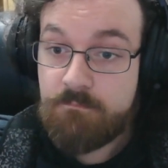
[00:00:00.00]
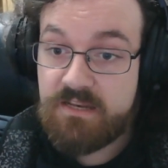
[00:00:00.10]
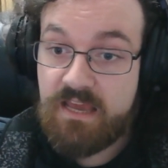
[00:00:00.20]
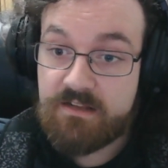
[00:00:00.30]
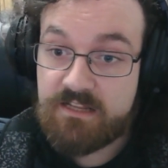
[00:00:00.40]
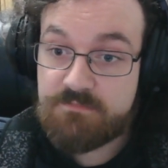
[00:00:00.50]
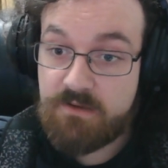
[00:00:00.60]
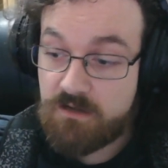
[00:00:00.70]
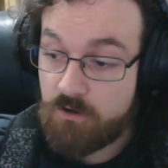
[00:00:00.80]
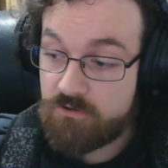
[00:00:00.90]
But yeah, that's my
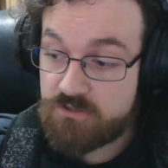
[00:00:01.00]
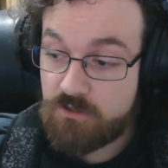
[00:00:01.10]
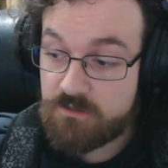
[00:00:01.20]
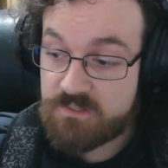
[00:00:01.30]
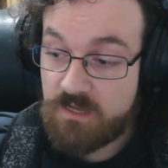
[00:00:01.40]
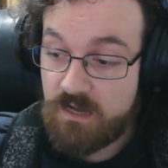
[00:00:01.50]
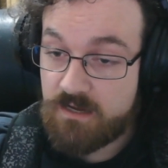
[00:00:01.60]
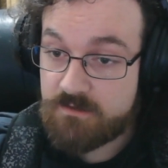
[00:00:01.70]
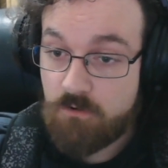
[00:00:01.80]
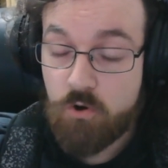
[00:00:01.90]
current thoughts
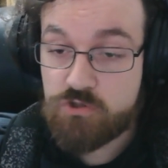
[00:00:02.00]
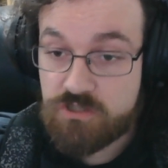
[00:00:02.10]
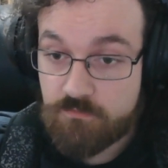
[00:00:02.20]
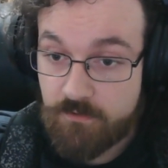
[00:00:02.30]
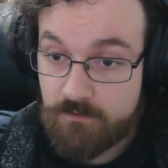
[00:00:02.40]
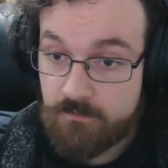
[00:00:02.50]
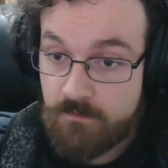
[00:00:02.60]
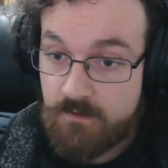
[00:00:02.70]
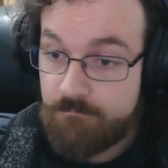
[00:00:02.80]
on OceanVeil.